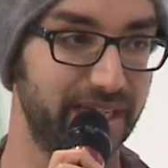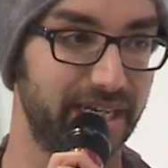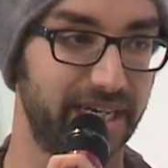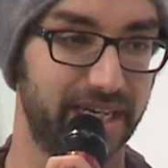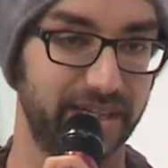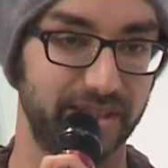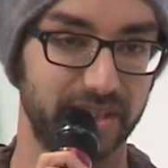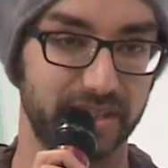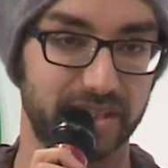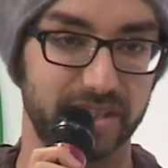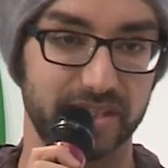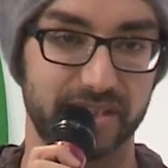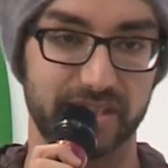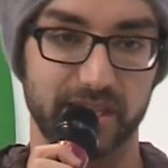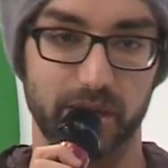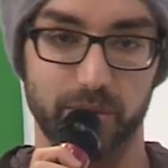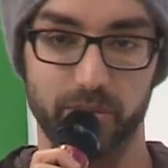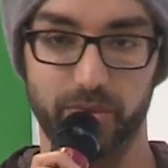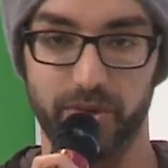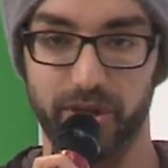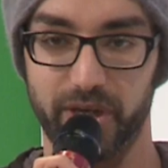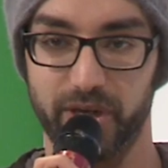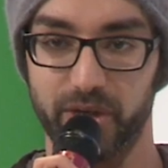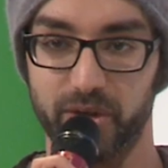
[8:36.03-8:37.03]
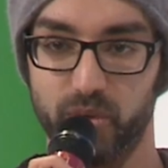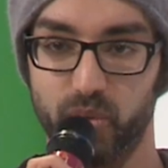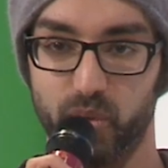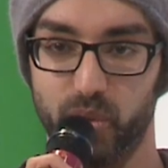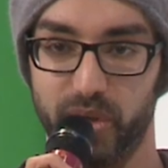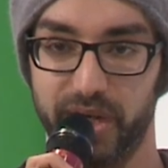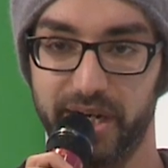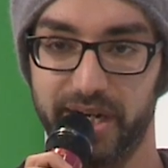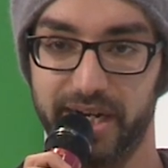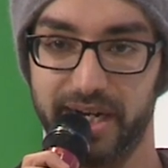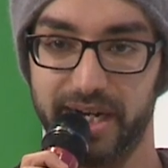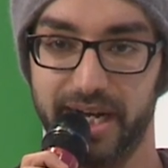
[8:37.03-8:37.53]
And this is something
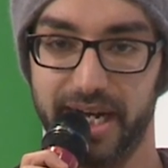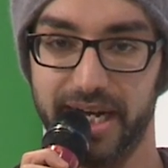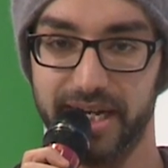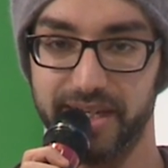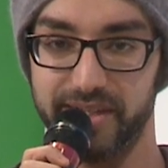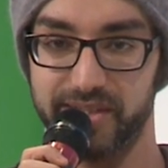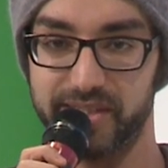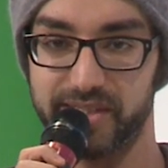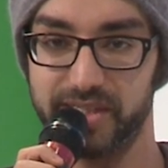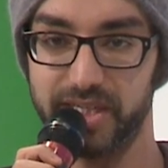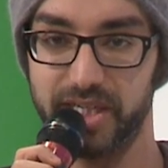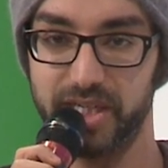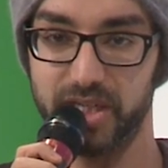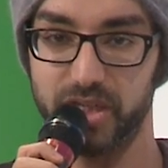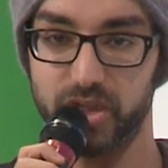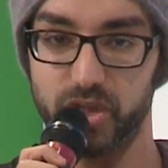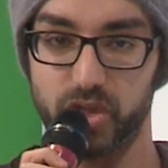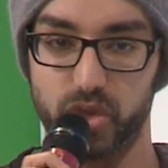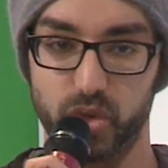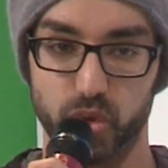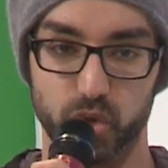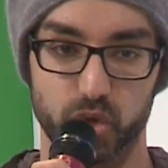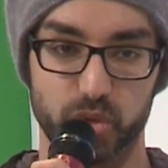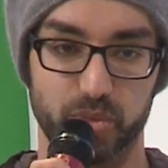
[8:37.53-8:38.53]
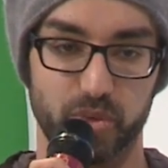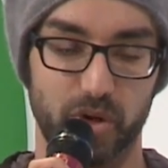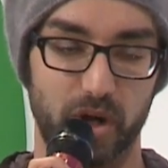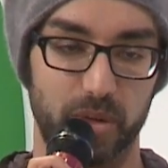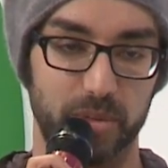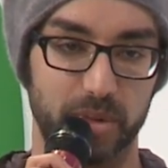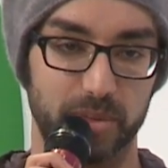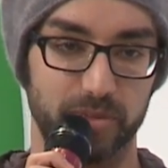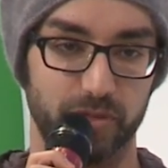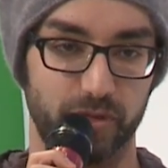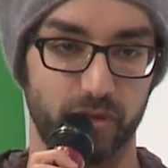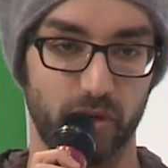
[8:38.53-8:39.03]
where I see a huge
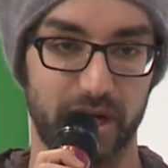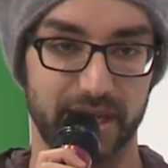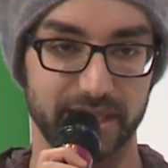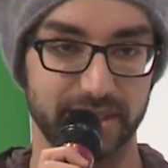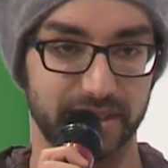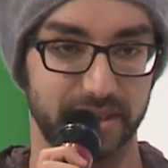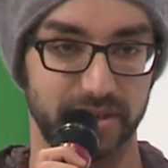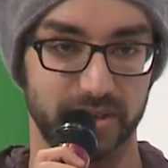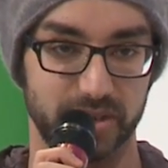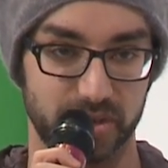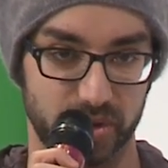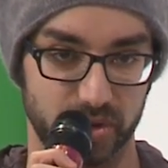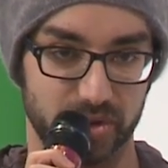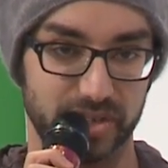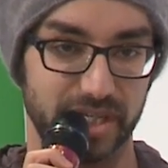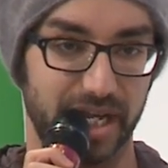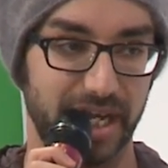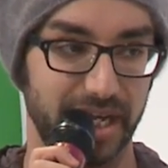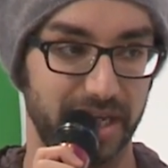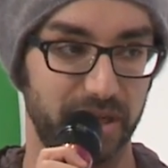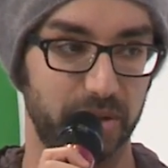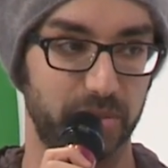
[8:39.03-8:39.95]
problem for us in the society,